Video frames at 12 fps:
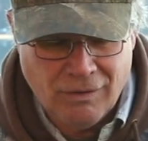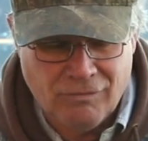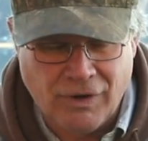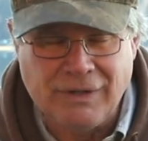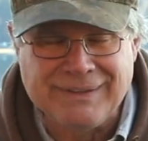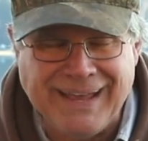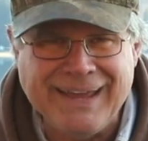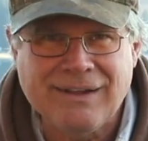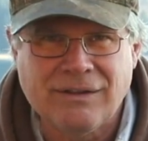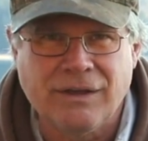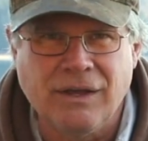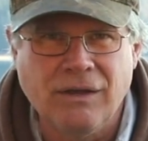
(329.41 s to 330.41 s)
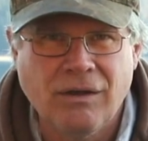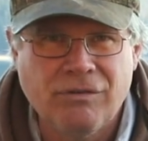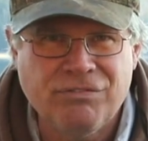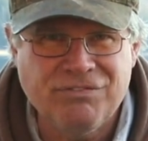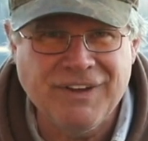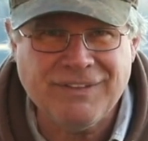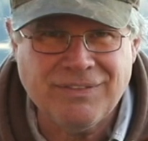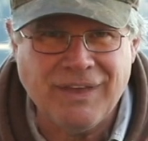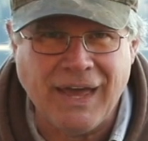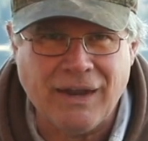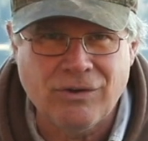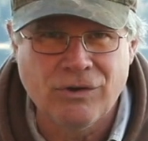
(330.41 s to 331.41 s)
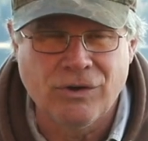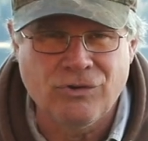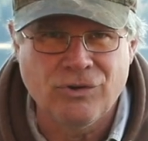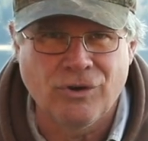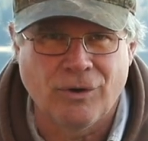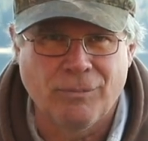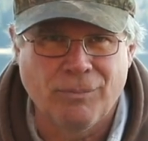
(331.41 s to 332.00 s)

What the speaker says: very likely fit that hood to your